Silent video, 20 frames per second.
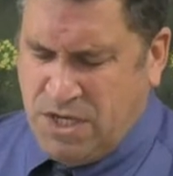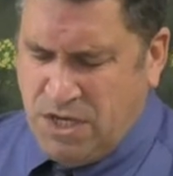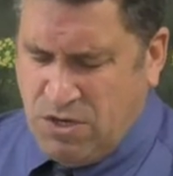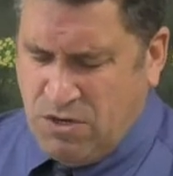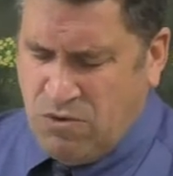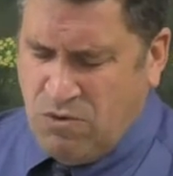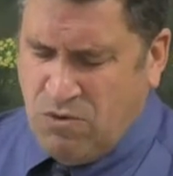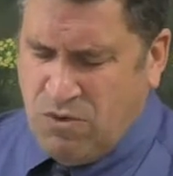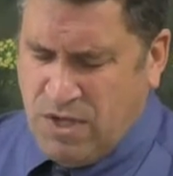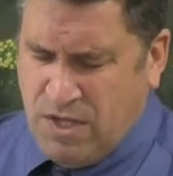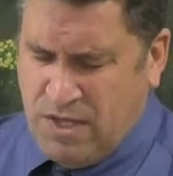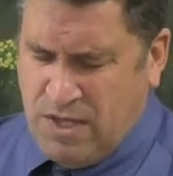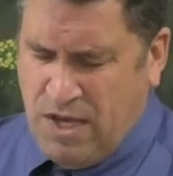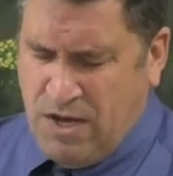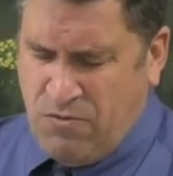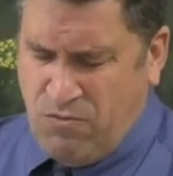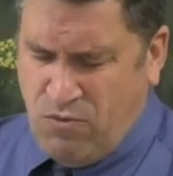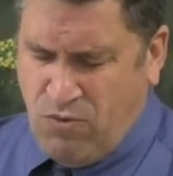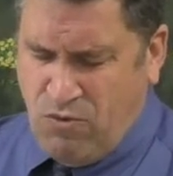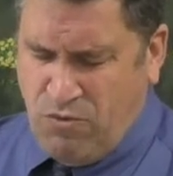He knew that
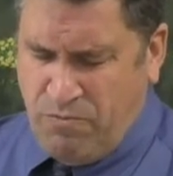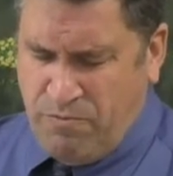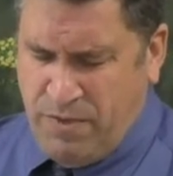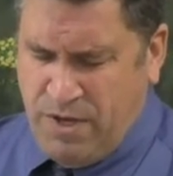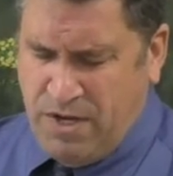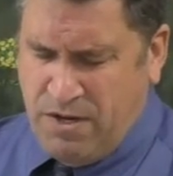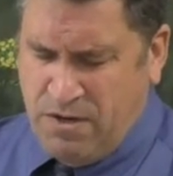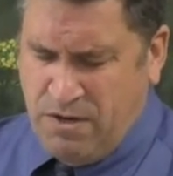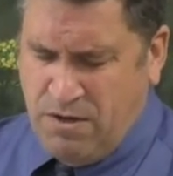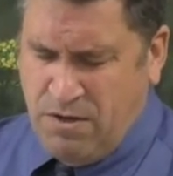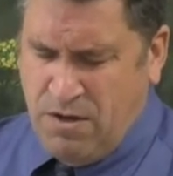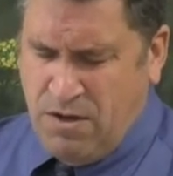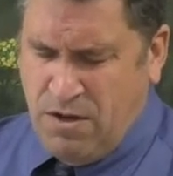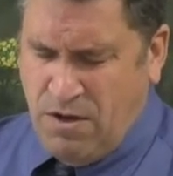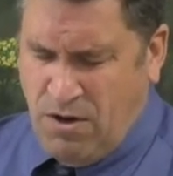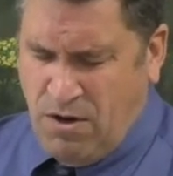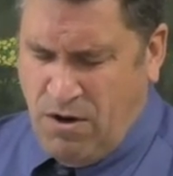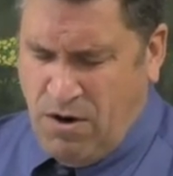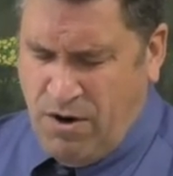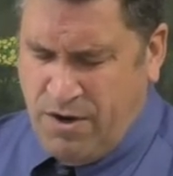that road meant
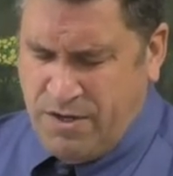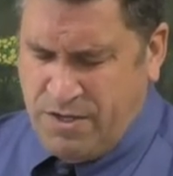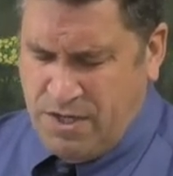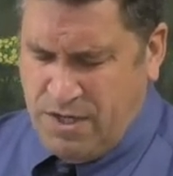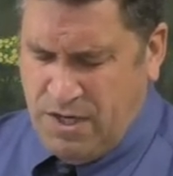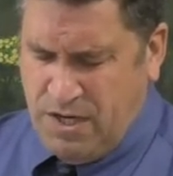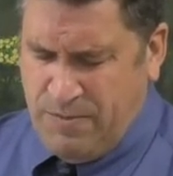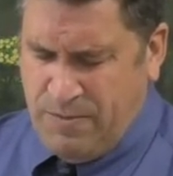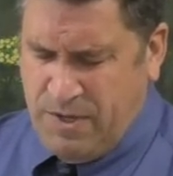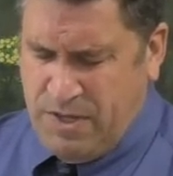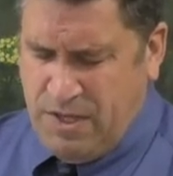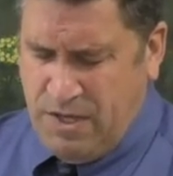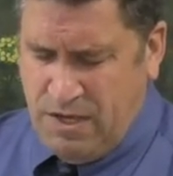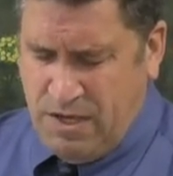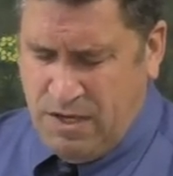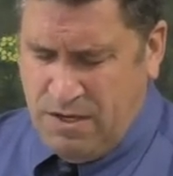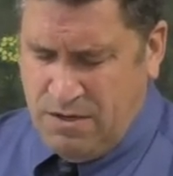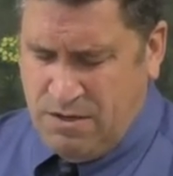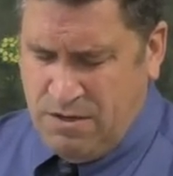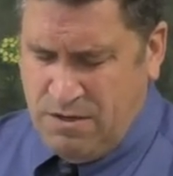a hard time at the
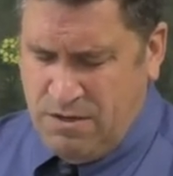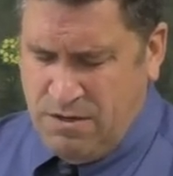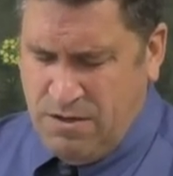end,